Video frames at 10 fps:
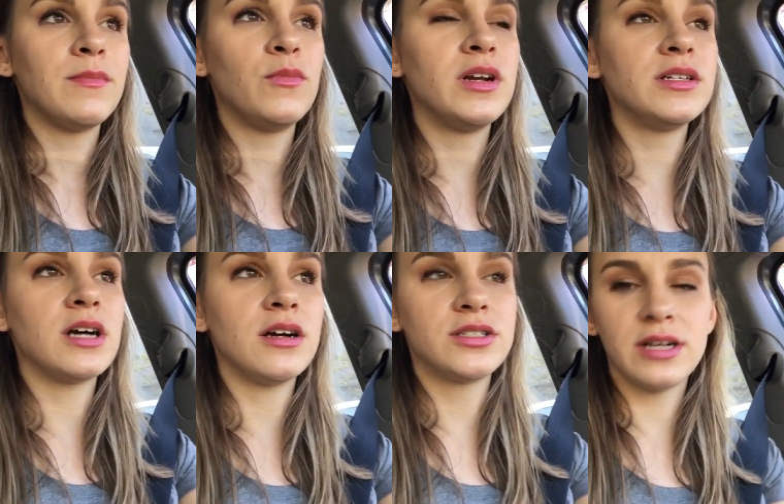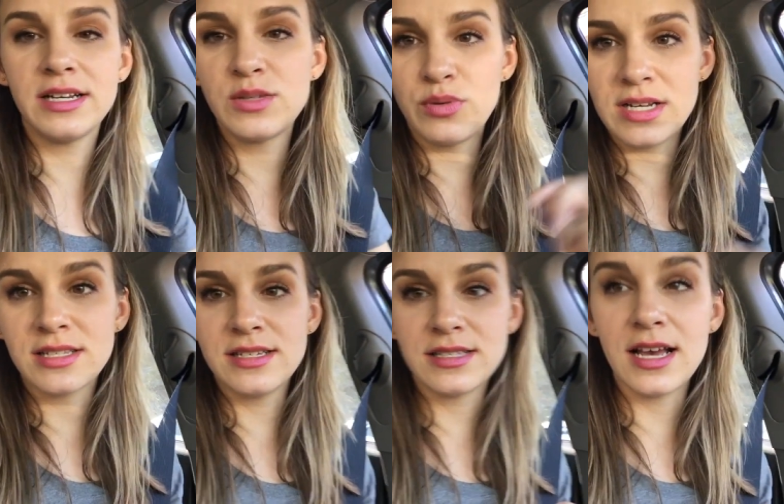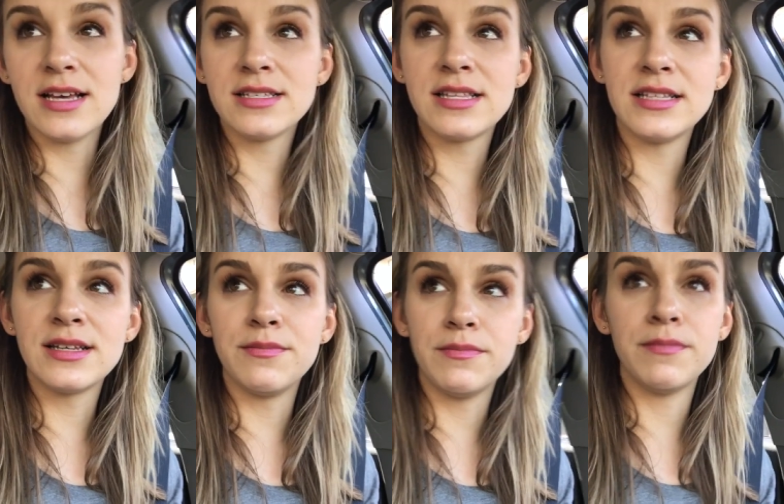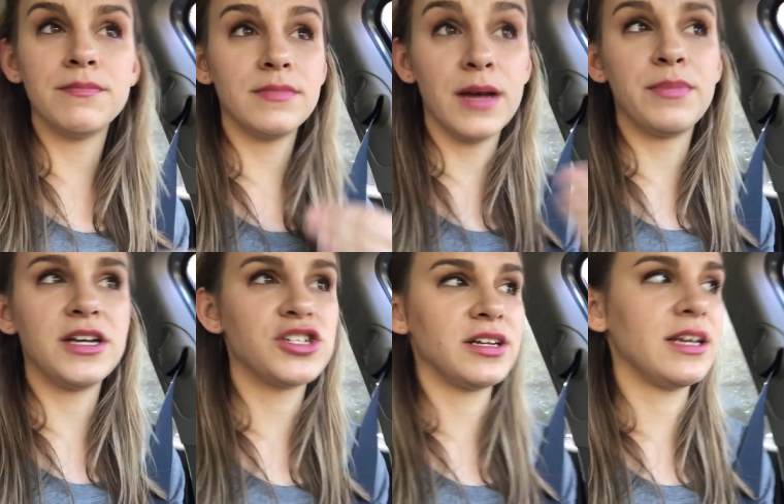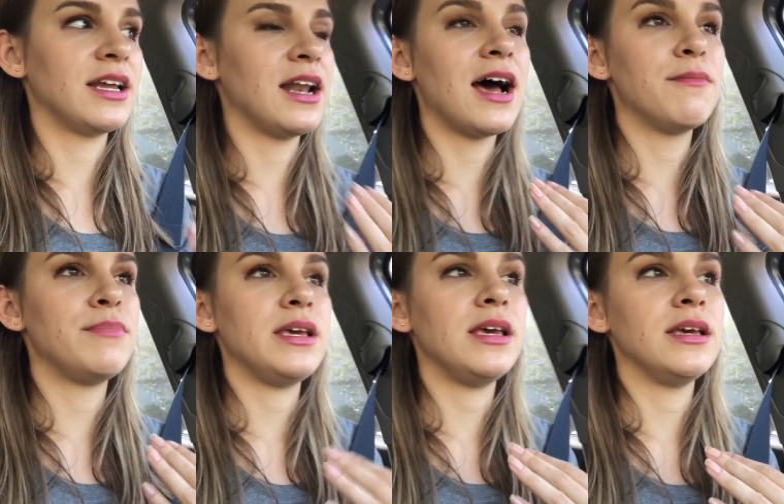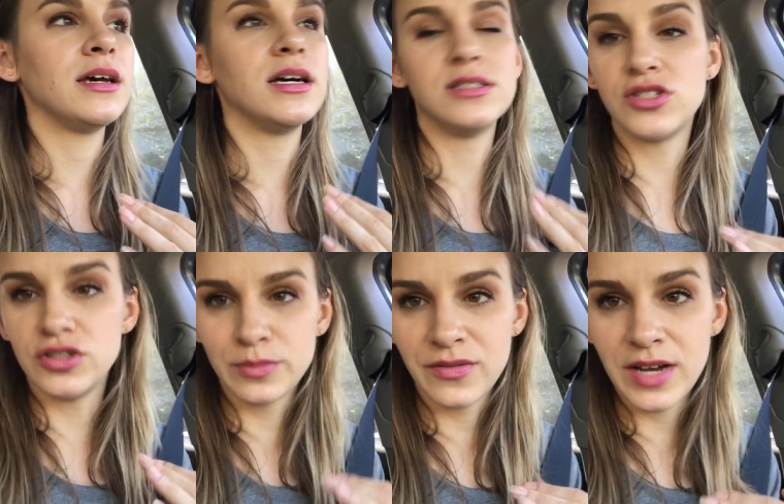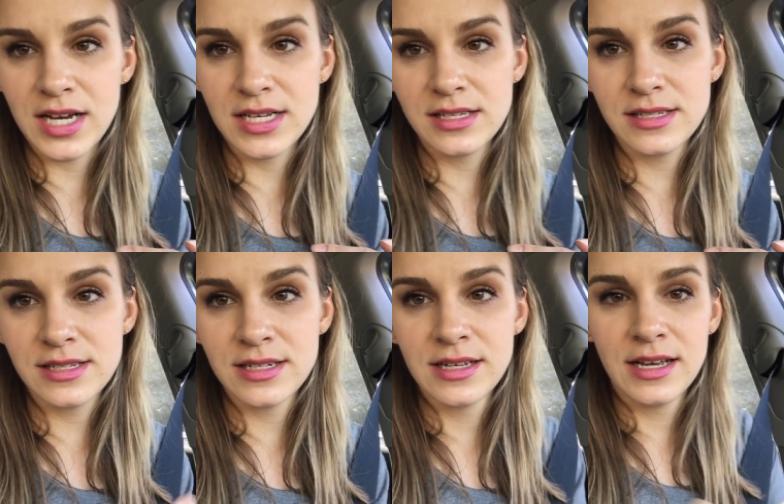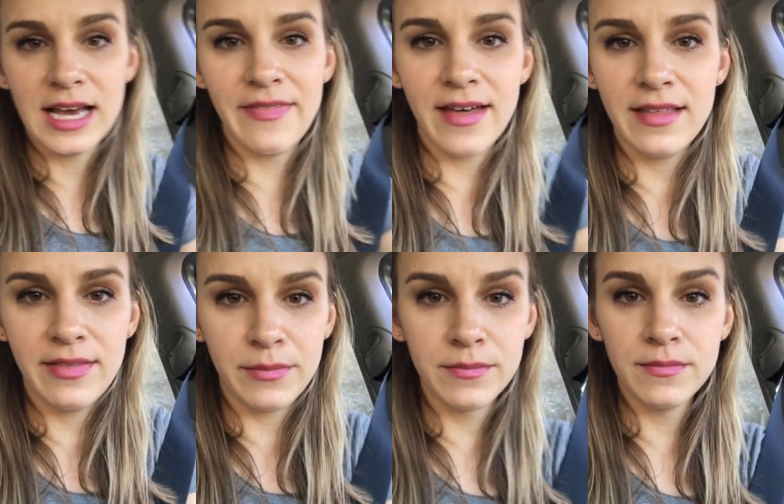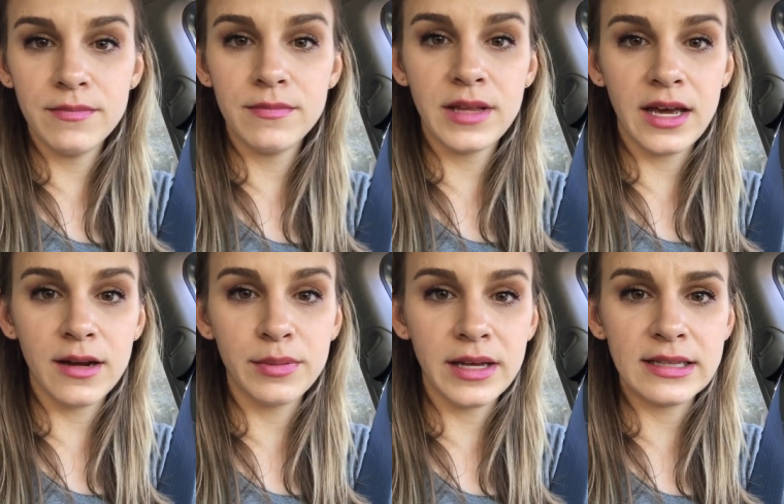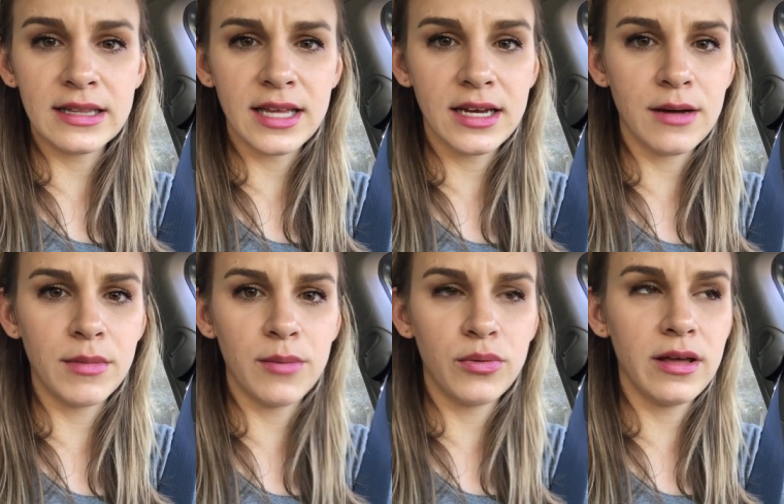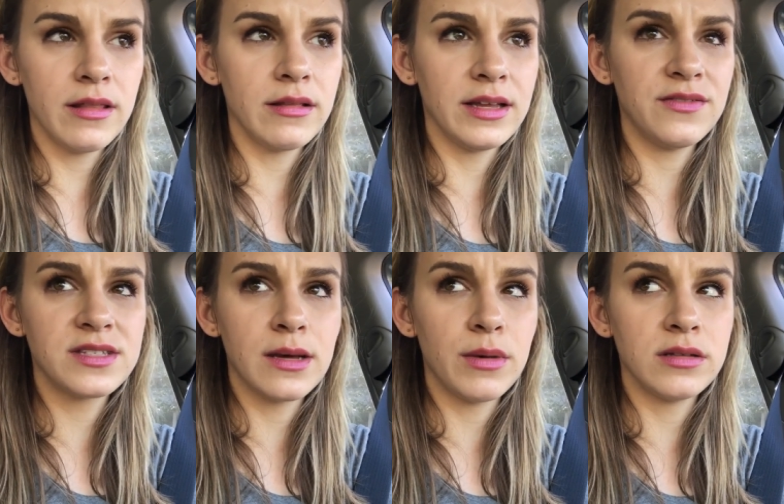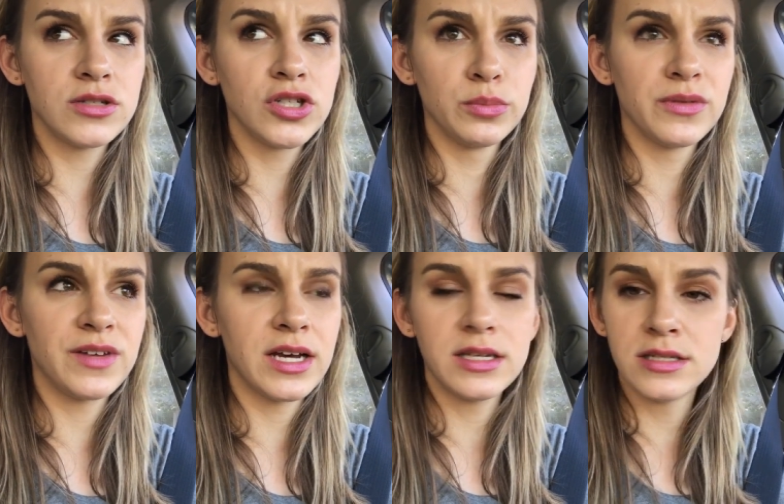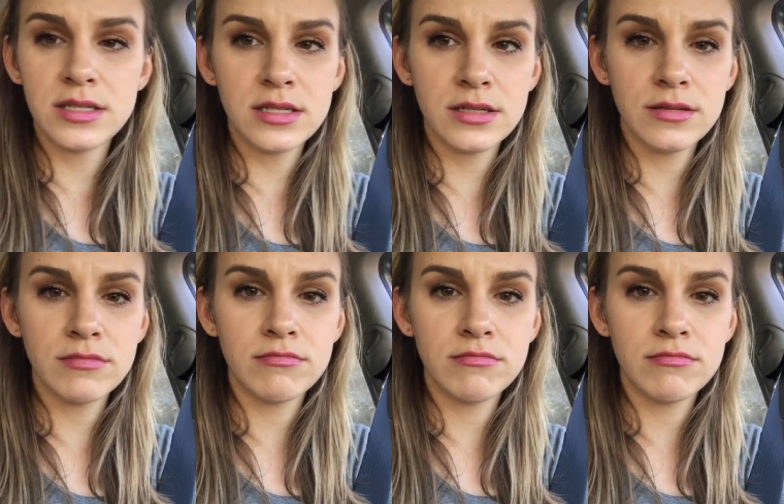when a doctor expressly says that some a patient cannot be unsupervised and then the care plan that they come up with leaves them unsupervised.